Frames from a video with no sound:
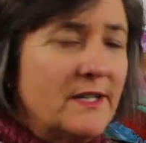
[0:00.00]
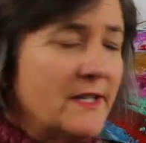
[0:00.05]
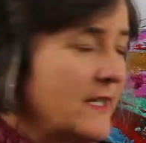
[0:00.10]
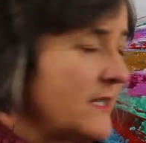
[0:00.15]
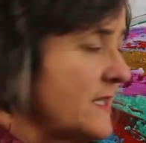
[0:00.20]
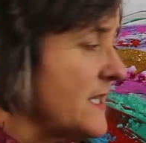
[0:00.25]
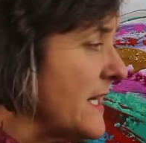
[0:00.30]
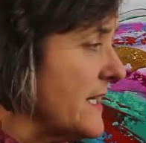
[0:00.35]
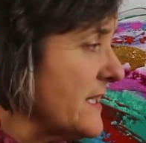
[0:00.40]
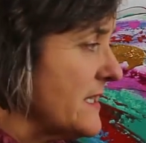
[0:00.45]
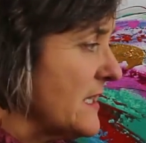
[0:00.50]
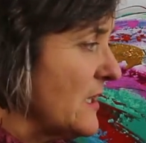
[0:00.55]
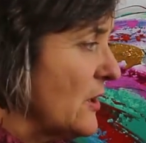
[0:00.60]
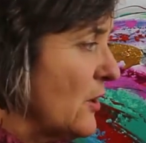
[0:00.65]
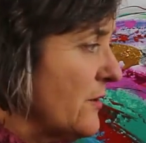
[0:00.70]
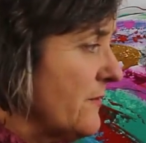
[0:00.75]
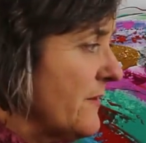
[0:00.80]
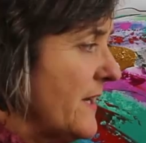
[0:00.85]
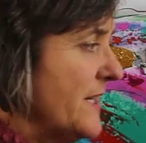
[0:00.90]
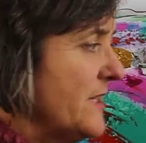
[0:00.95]
It takes a
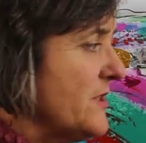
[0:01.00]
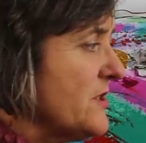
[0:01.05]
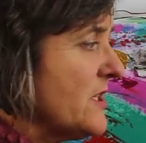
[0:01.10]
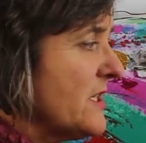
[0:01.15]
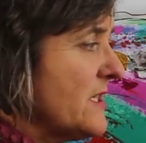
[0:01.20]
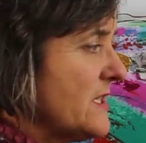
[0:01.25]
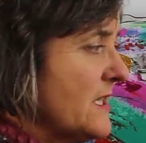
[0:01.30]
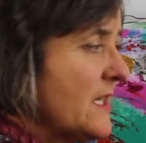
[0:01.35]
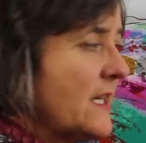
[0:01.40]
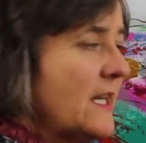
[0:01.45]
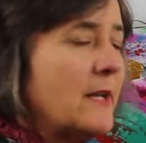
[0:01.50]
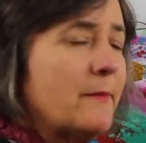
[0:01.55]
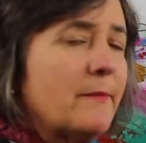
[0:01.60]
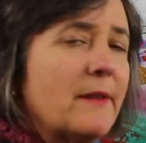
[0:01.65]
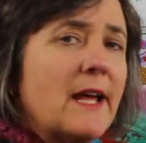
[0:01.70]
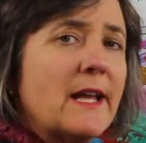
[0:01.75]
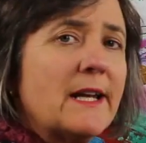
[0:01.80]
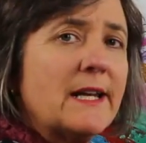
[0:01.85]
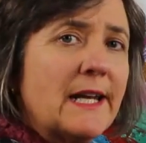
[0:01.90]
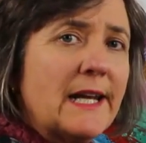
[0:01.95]
lot of energy to keep
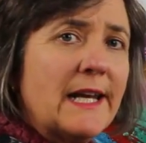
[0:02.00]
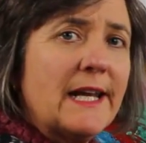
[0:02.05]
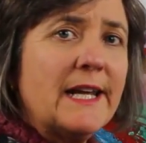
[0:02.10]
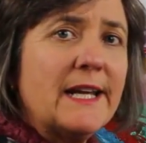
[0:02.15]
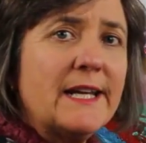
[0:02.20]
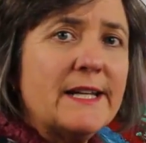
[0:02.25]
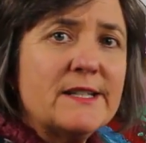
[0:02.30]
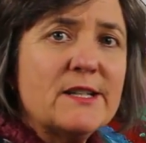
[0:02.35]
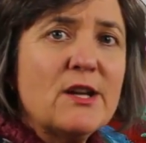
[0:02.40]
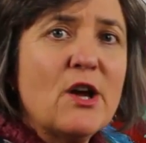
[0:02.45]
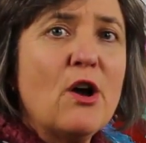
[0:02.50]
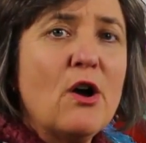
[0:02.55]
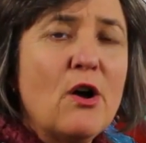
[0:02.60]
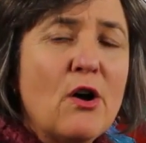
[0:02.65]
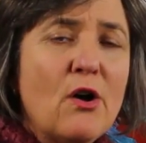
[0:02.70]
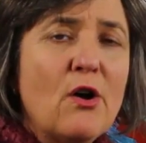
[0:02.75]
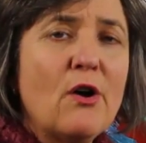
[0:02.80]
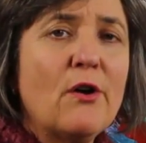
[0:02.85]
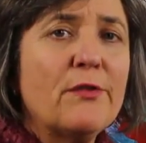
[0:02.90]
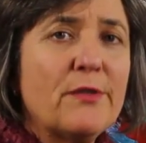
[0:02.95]
that lid
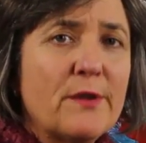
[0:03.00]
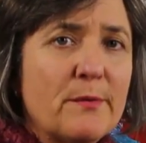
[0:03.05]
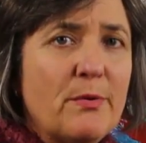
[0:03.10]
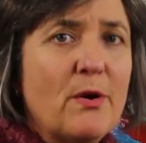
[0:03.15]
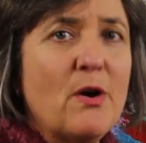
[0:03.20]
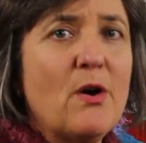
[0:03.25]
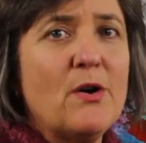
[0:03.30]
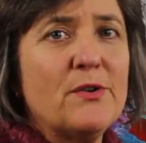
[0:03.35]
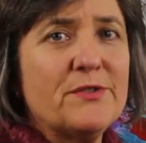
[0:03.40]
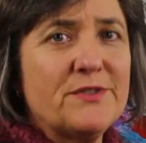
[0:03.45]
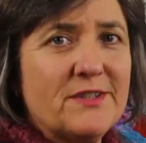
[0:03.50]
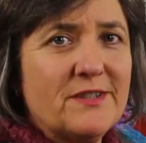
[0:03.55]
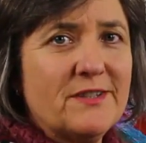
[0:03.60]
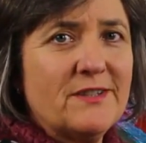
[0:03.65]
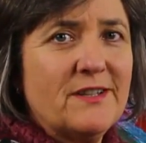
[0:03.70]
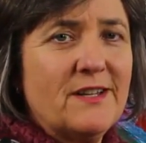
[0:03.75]
on the pot.